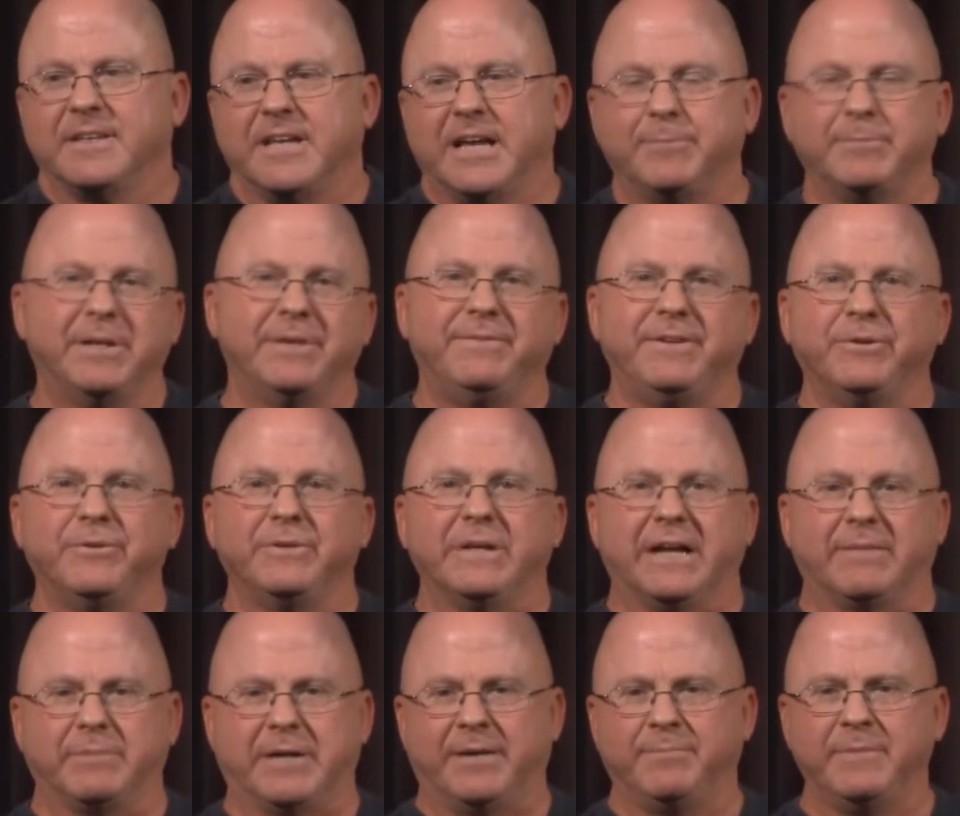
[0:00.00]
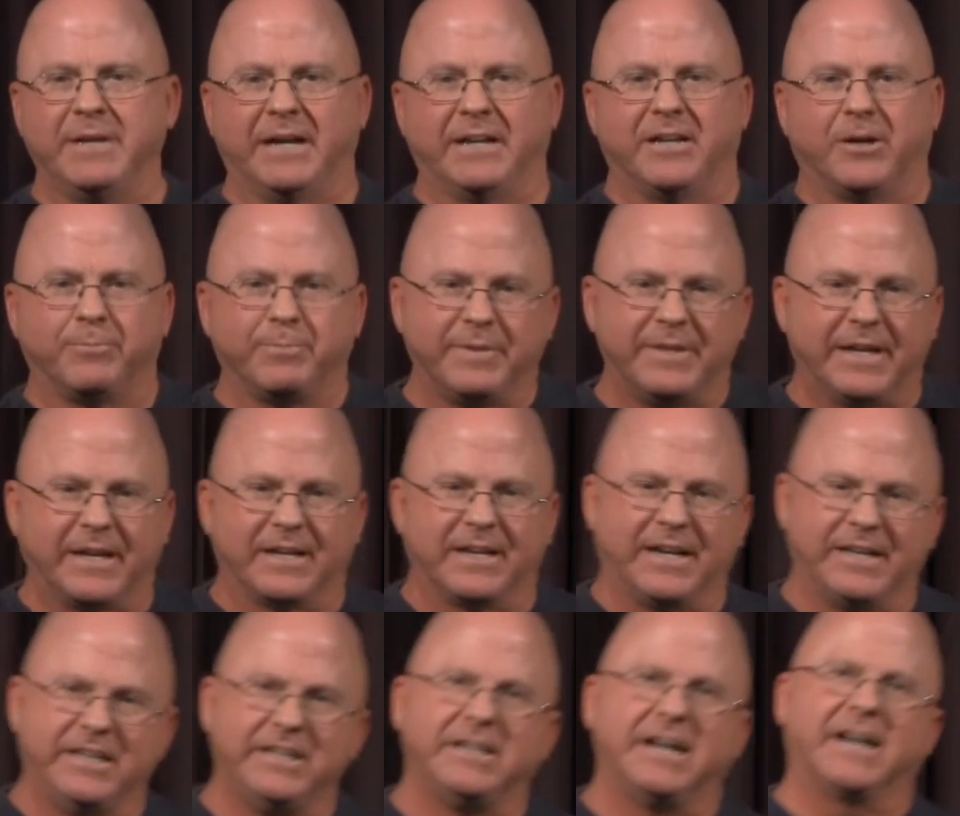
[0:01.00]
How many of you, I'm not helping that
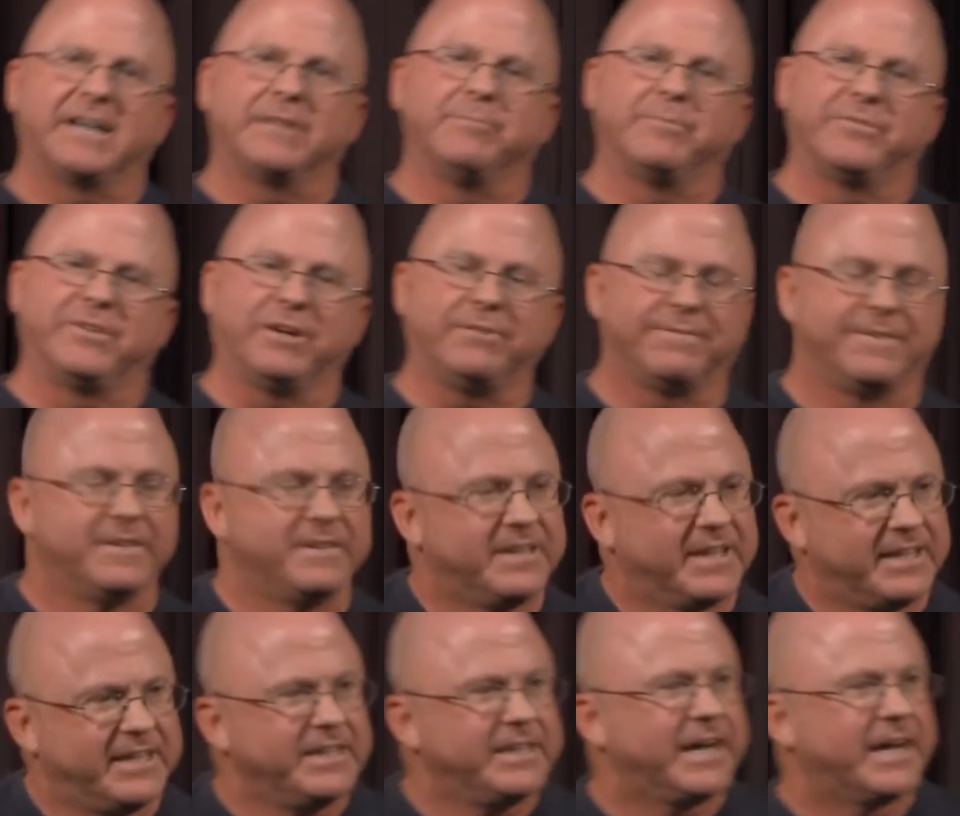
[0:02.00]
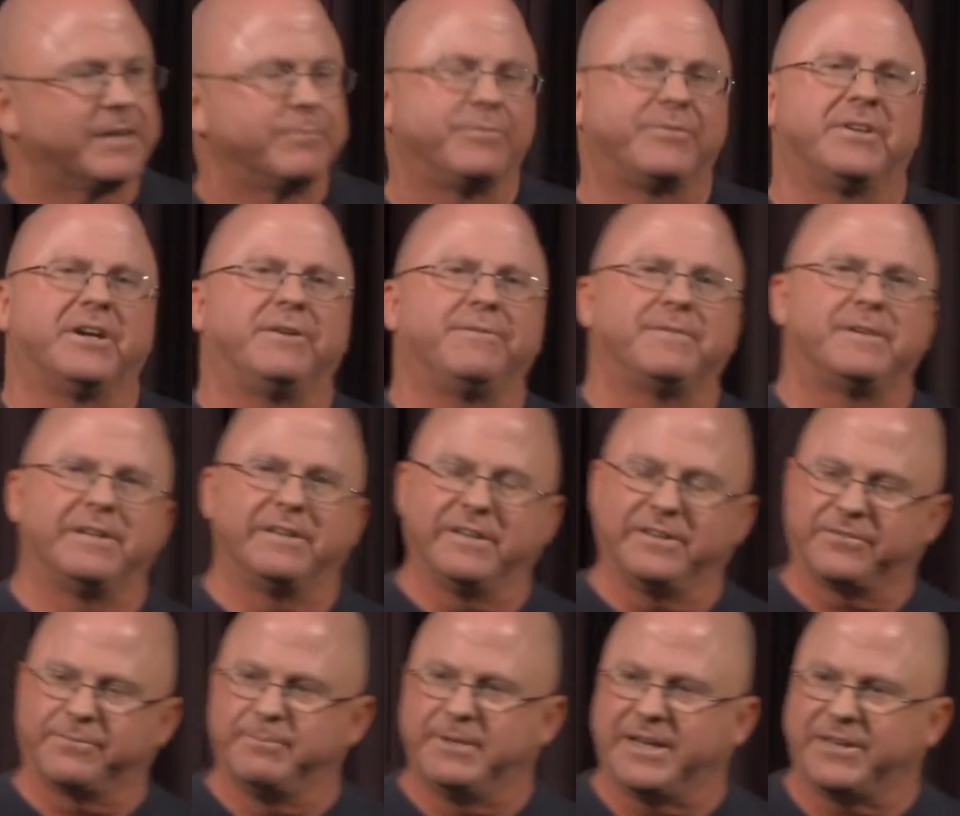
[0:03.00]
guy. He got himself in debt. He got himself into
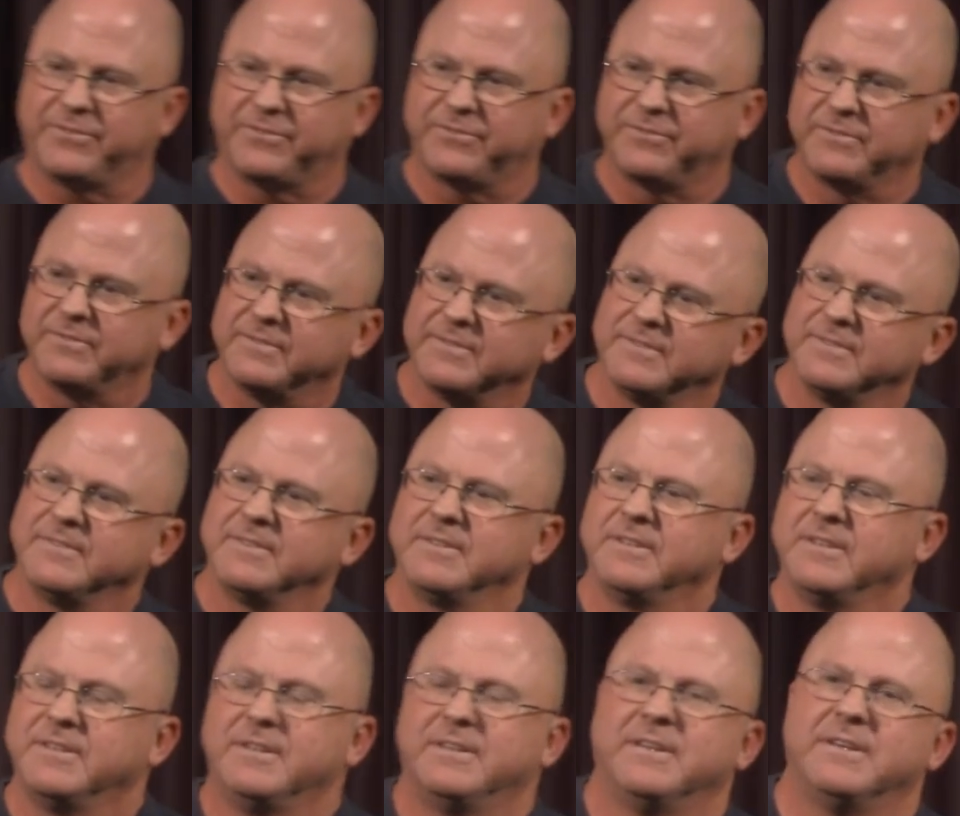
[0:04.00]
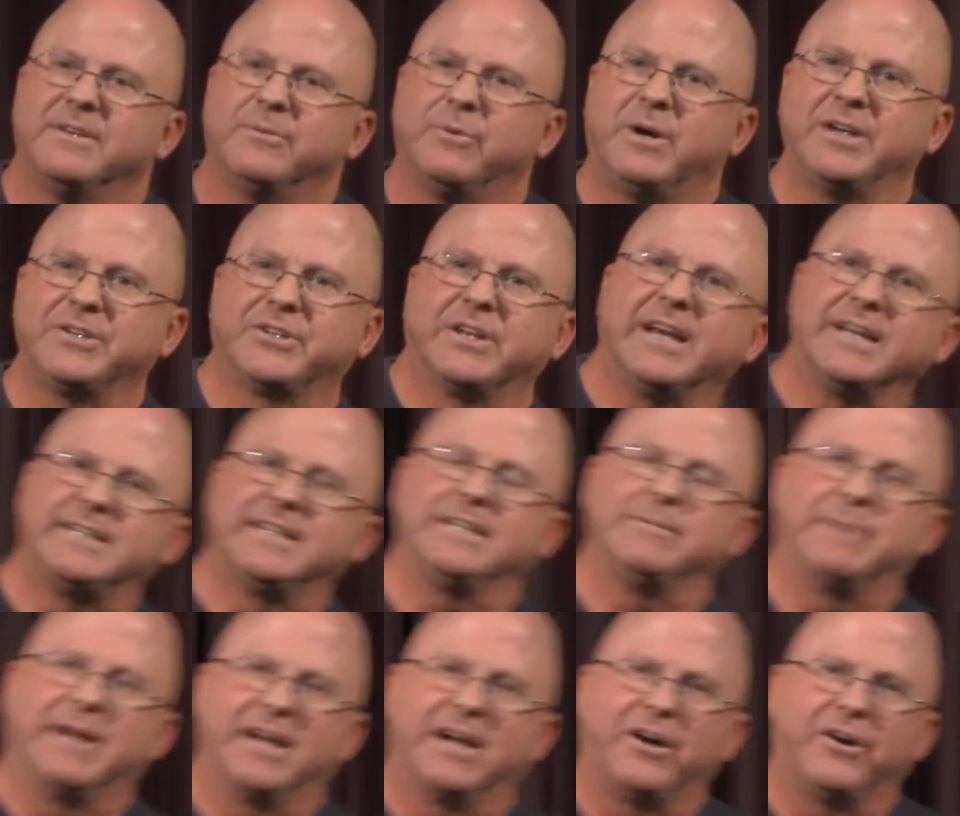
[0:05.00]
this mess. Why should I take
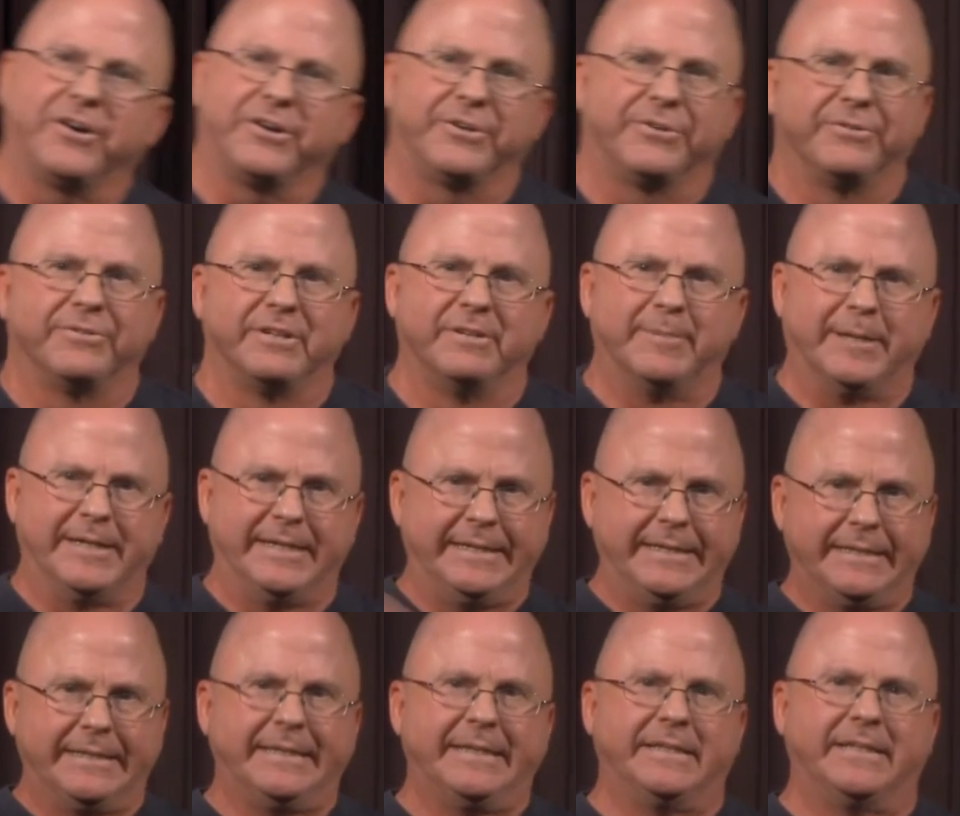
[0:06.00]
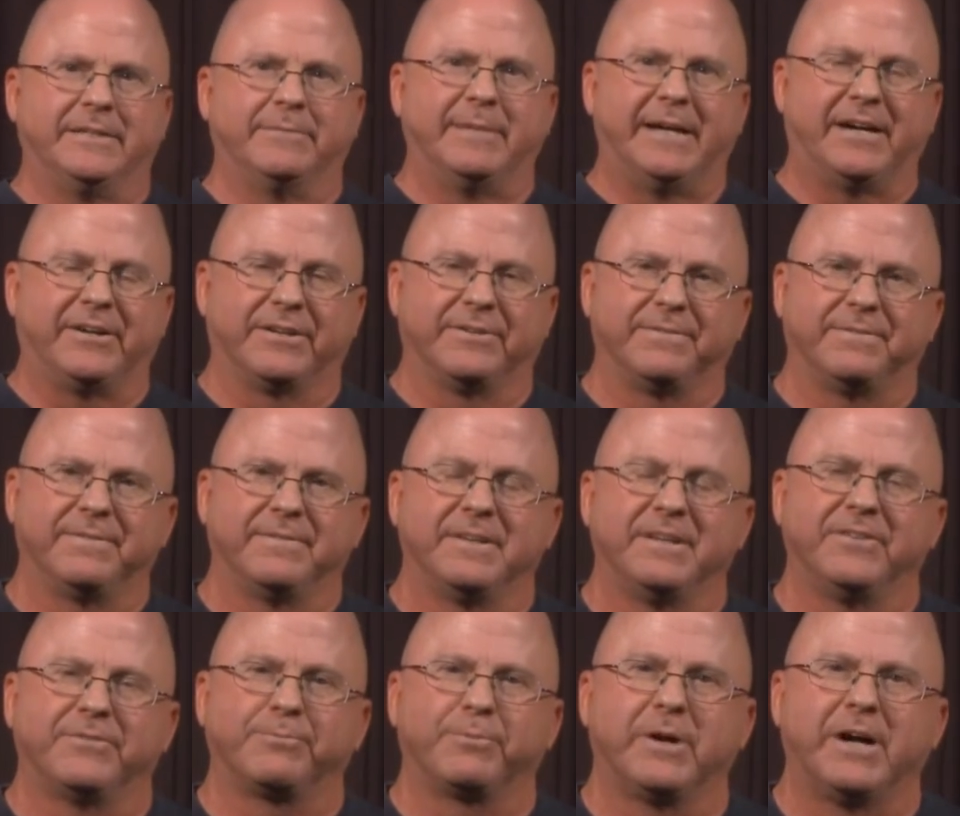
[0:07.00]
my hard-earned money and get him out of
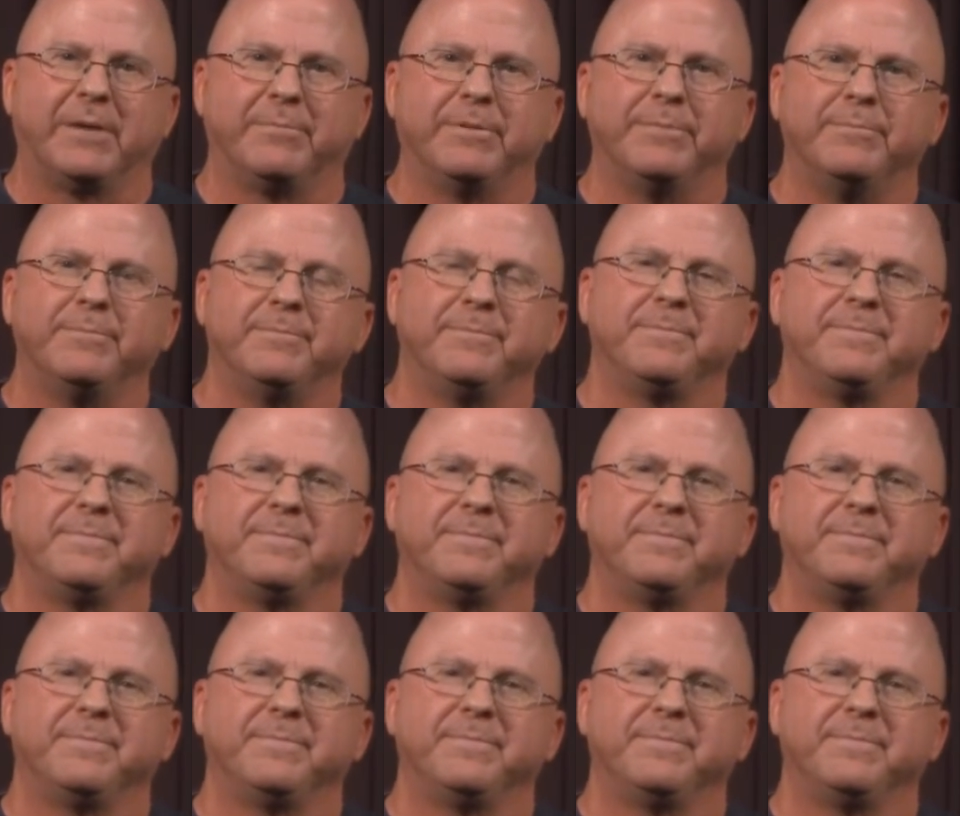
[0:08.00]
his problem?